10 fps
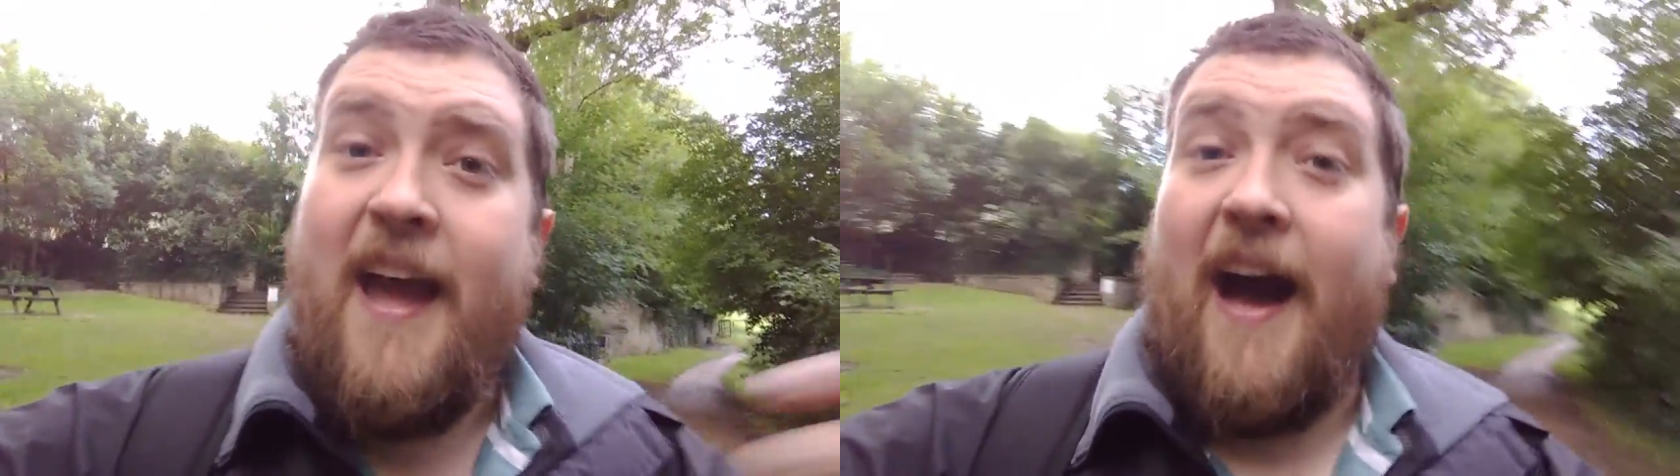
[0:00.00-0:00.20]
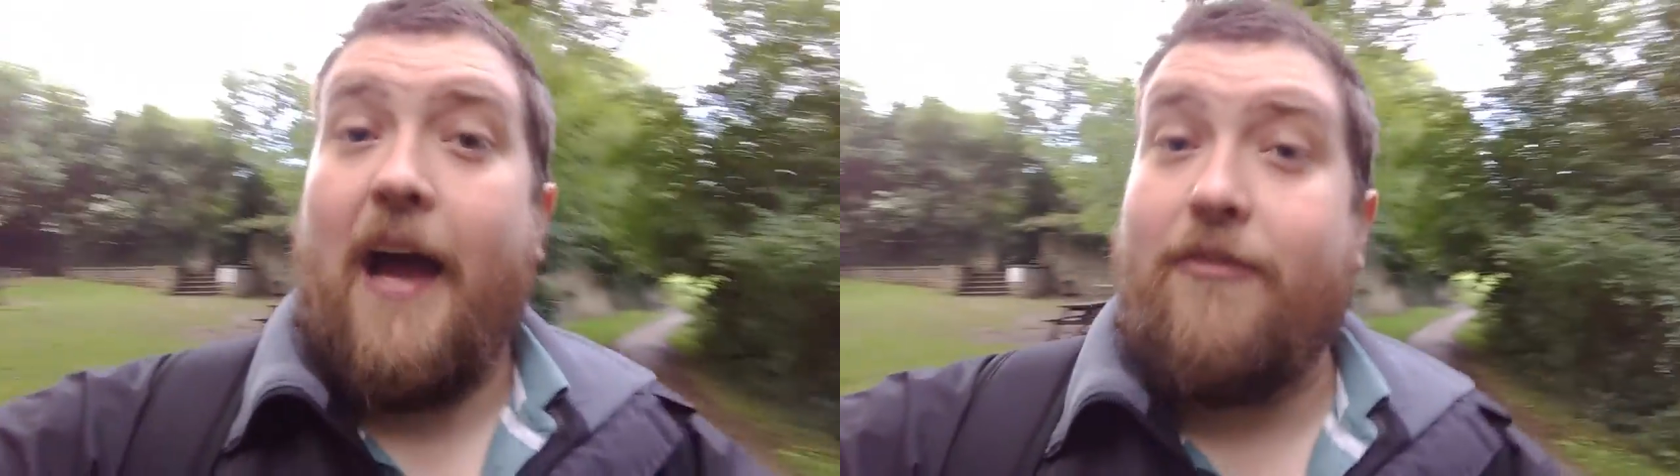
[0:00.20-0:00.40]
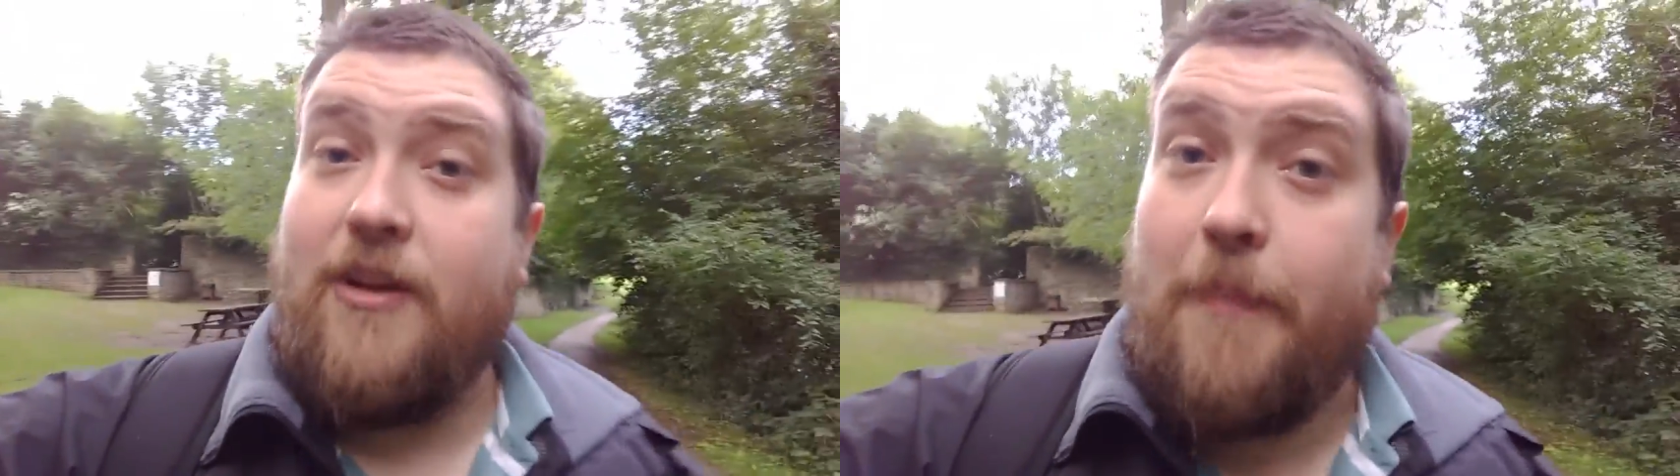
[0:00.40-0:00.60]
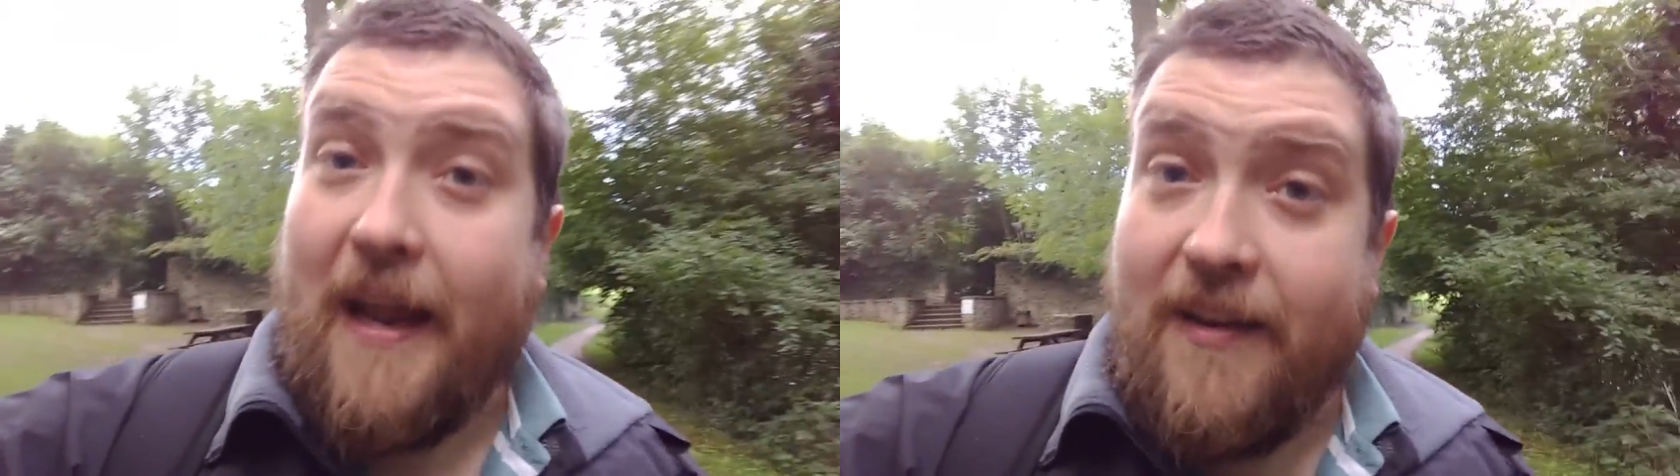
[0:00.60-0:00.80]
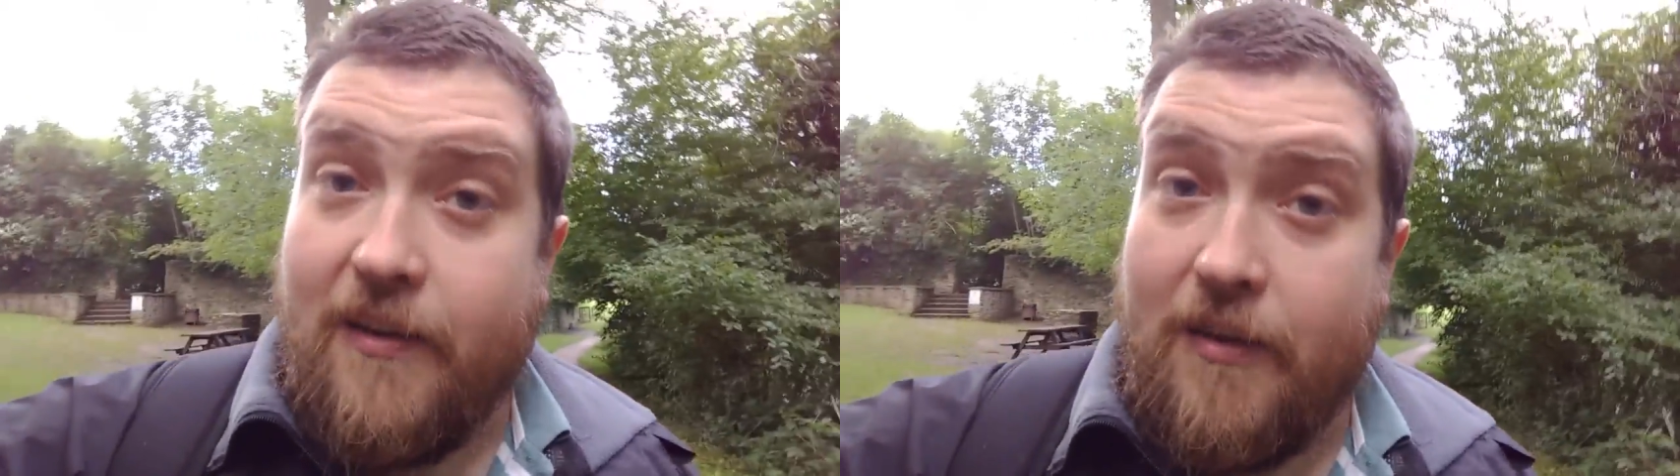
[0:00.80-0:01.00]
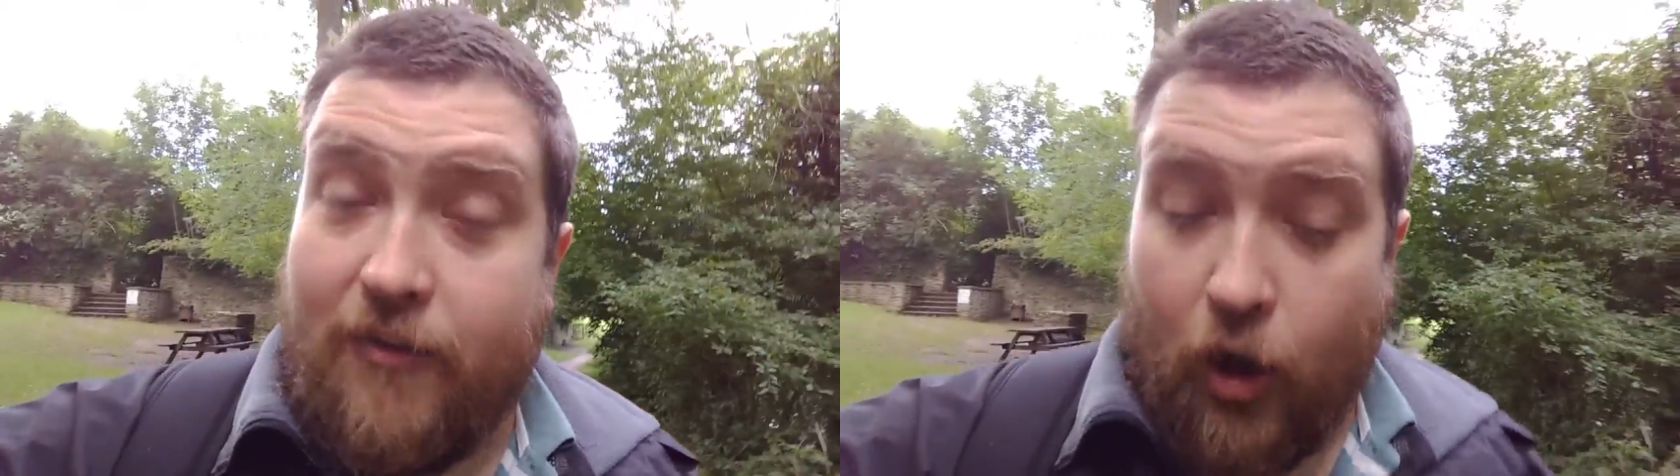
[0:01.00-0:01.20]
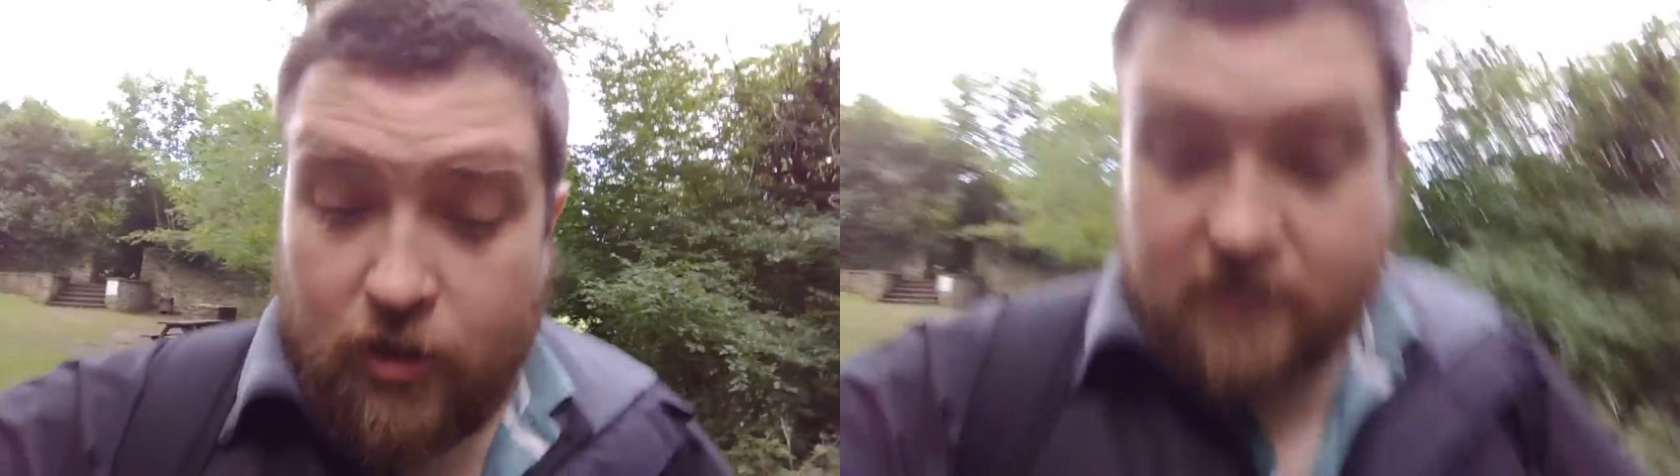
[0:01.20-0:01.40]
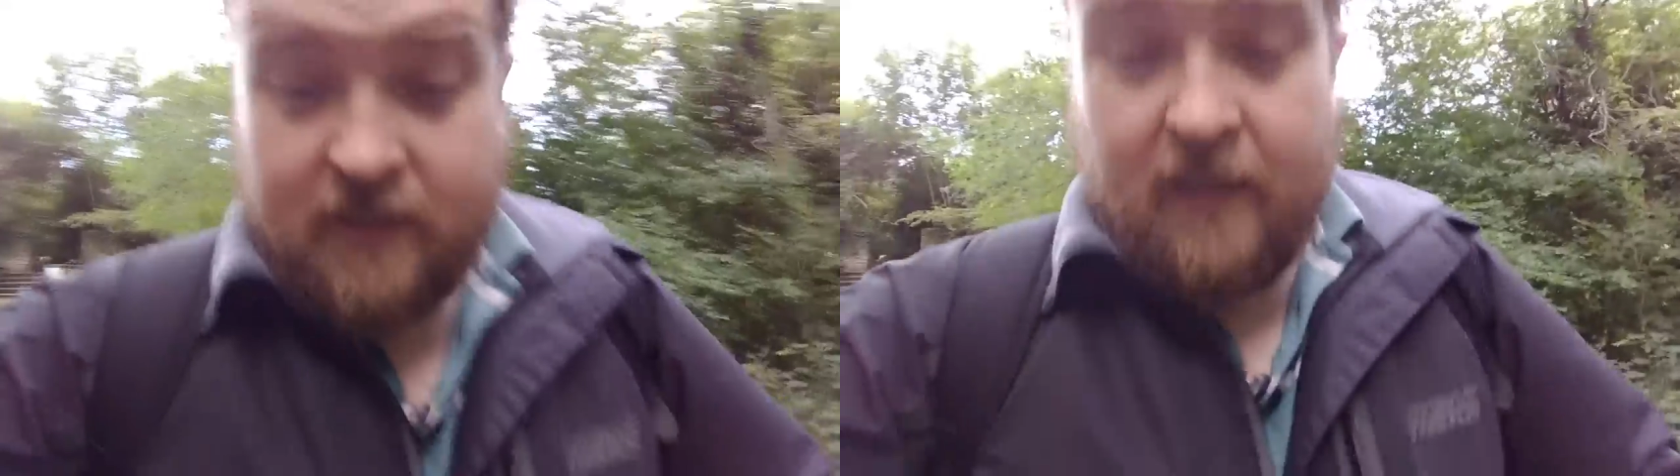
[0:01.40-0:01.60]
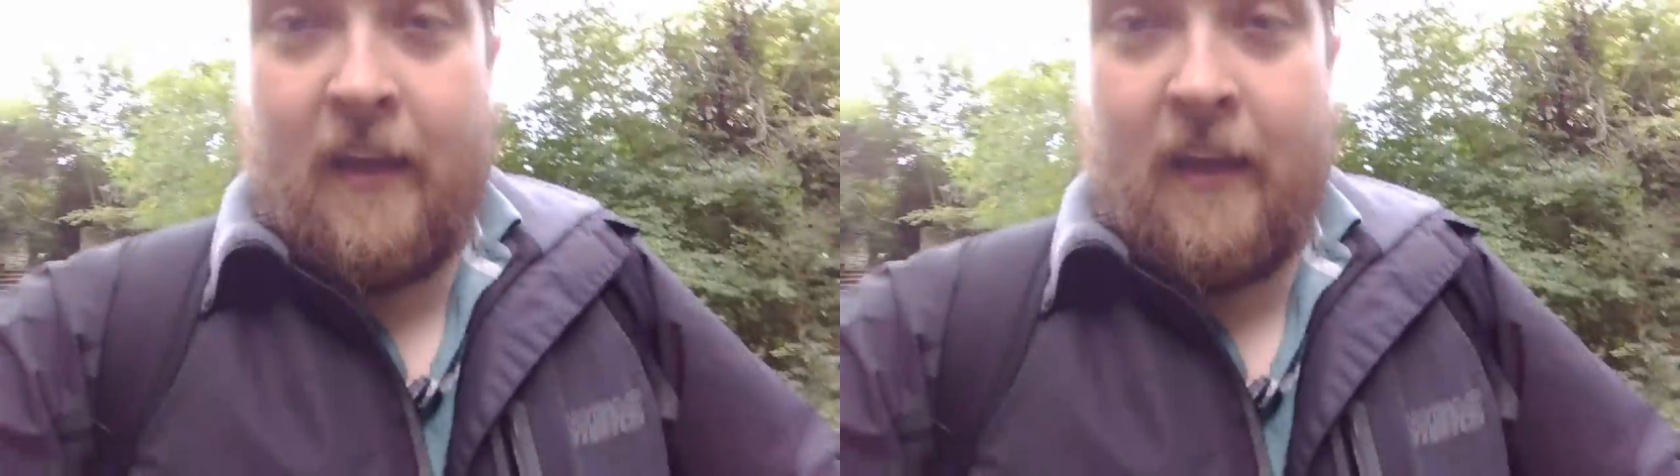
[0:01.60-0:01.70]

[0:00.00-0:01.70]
I haven't abandoned the vlogs,